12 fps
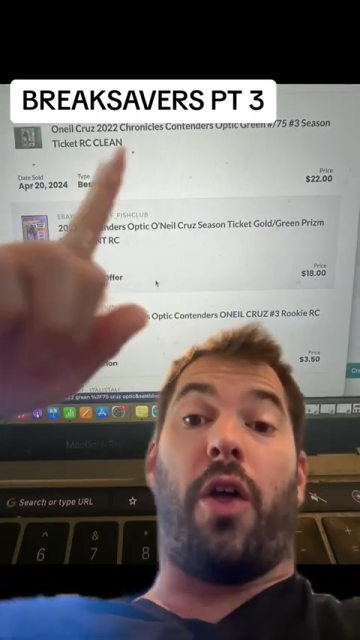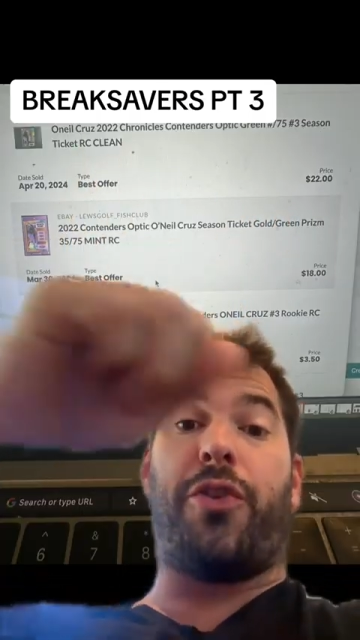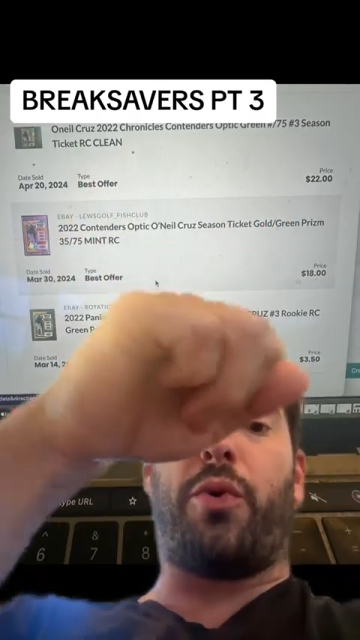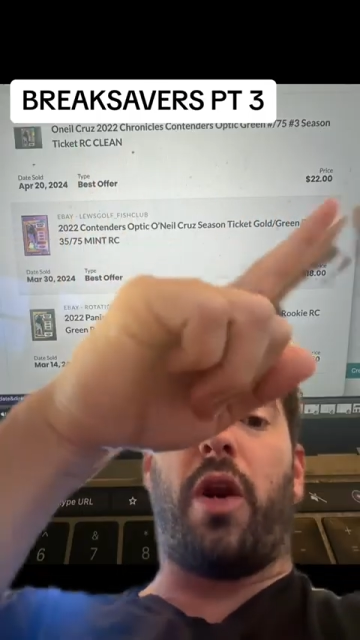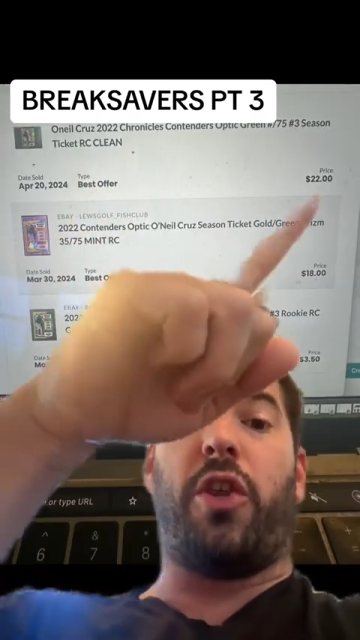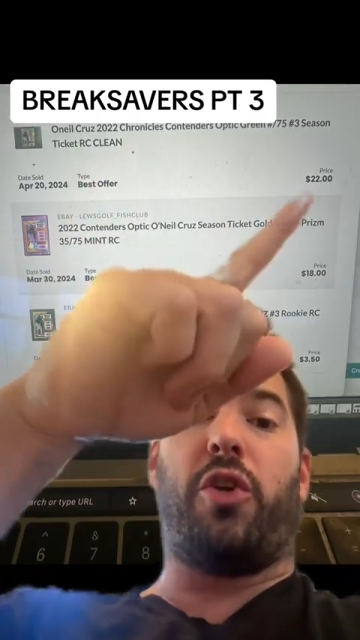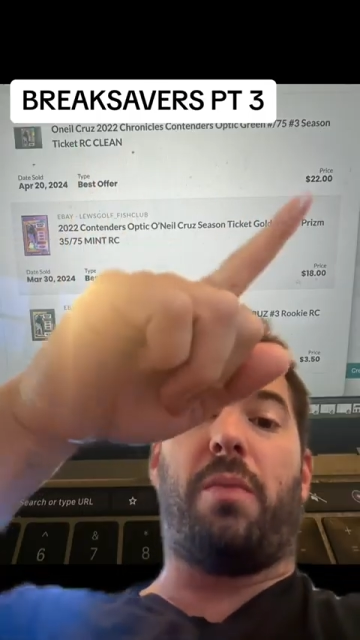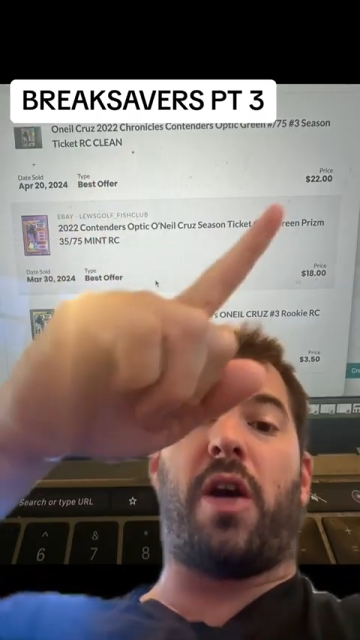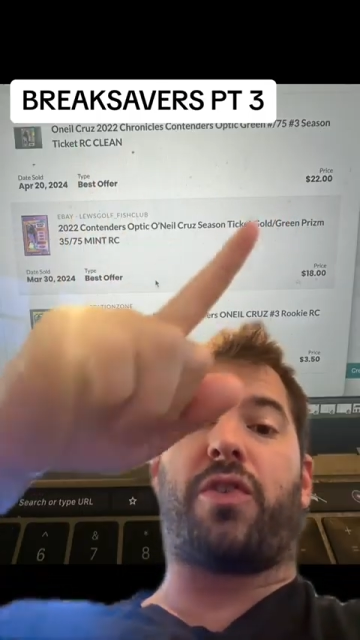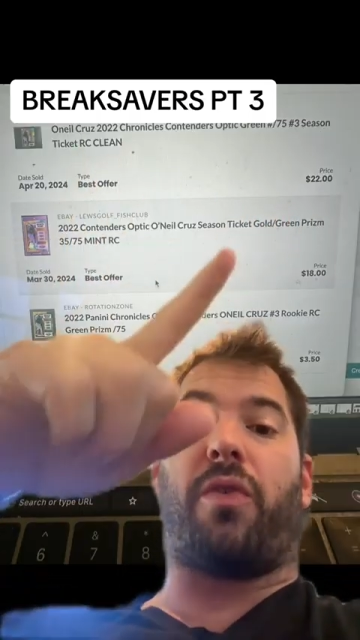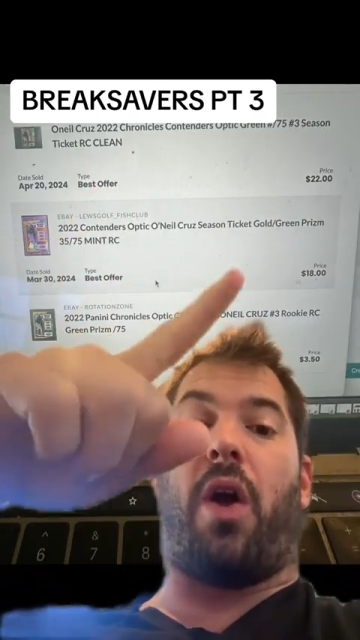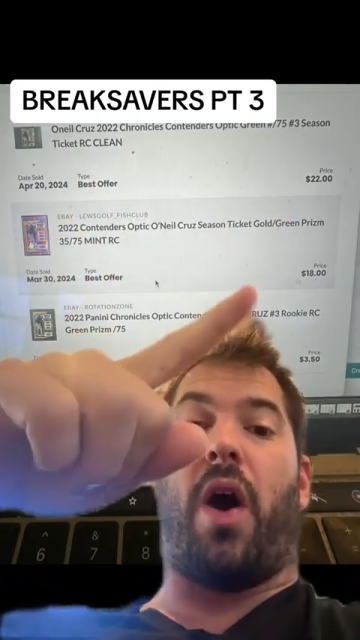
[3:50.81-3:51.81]
22
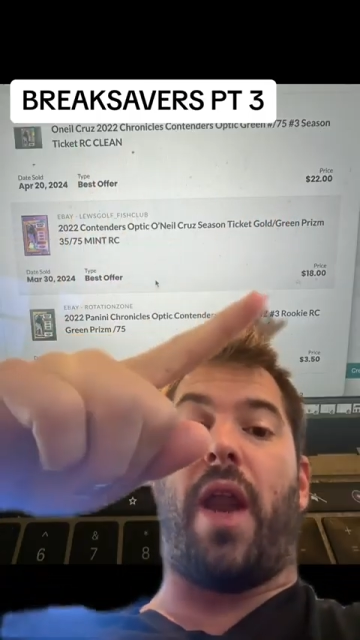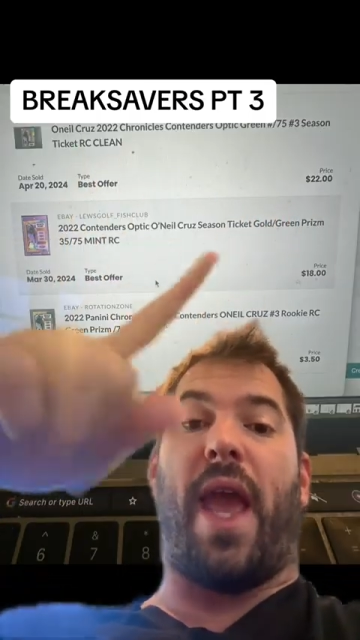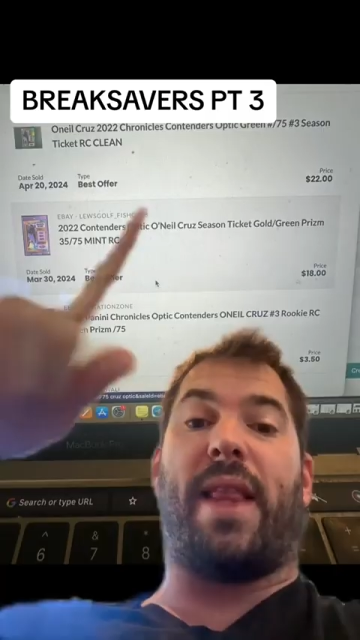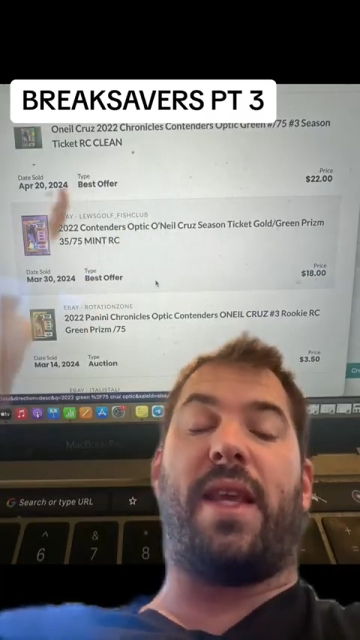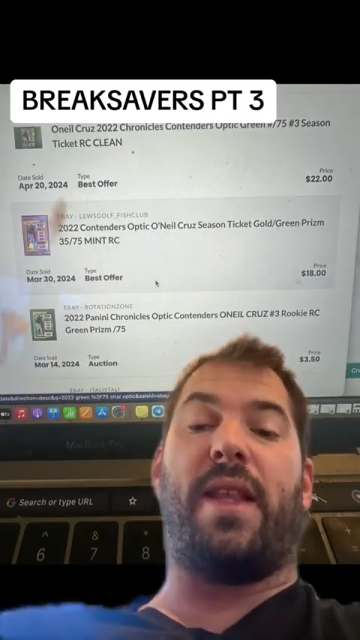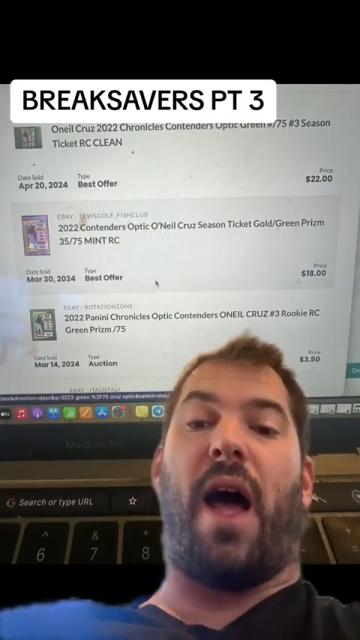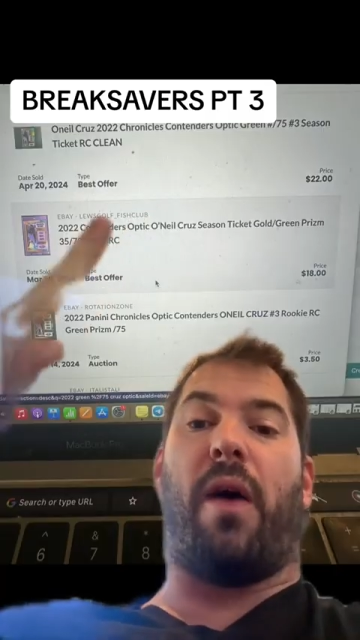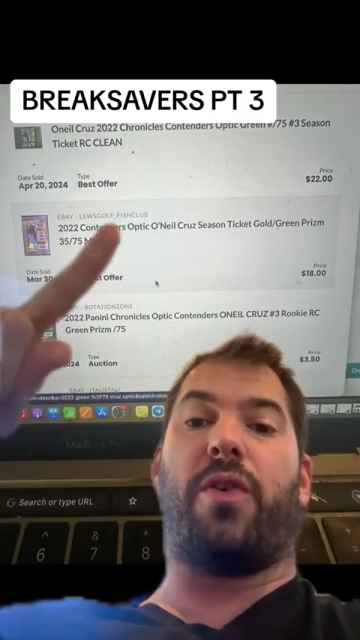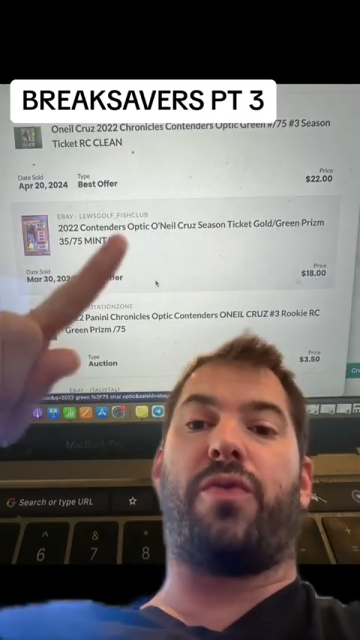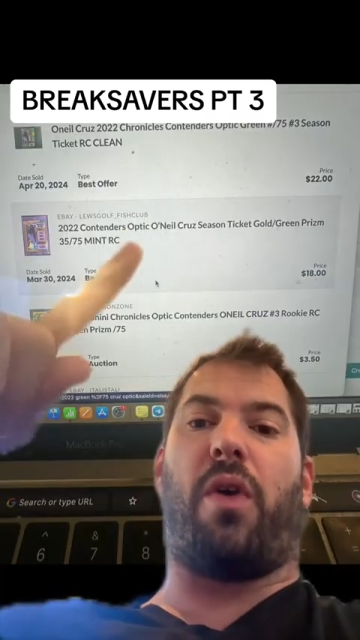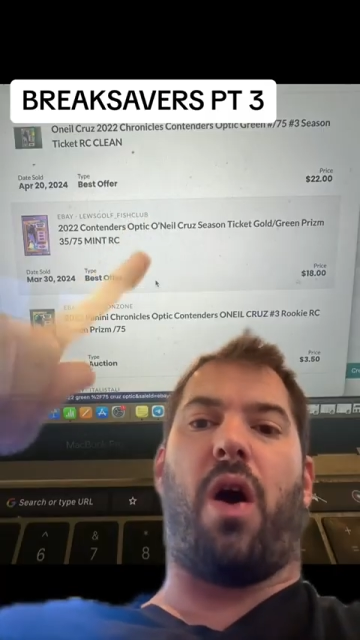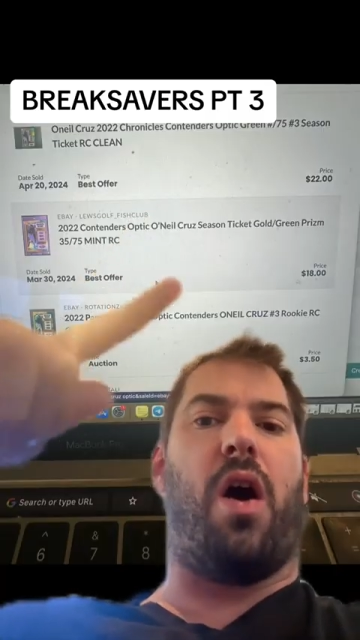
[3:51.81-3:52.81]
bucks raw and
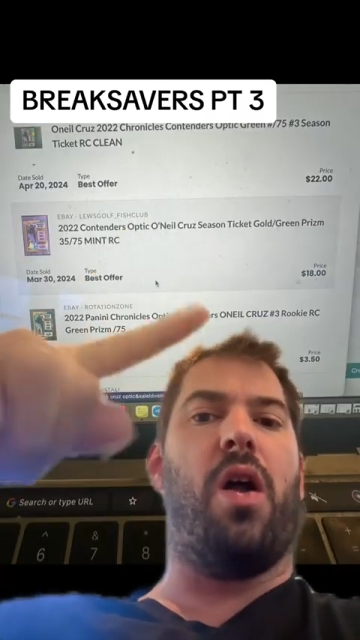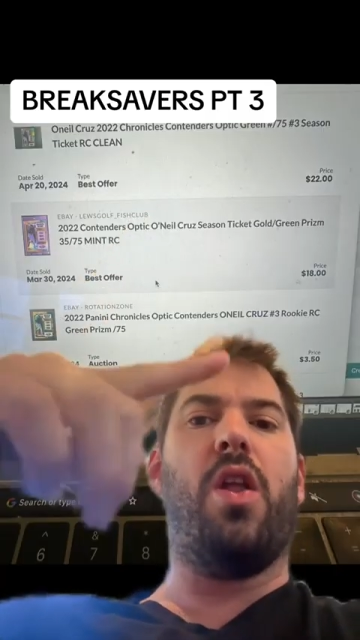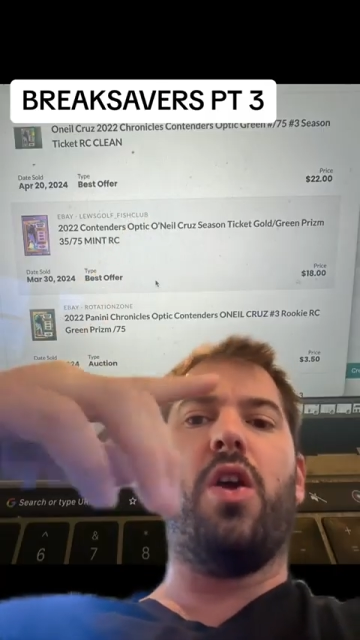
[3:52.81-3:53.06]
$18 raw.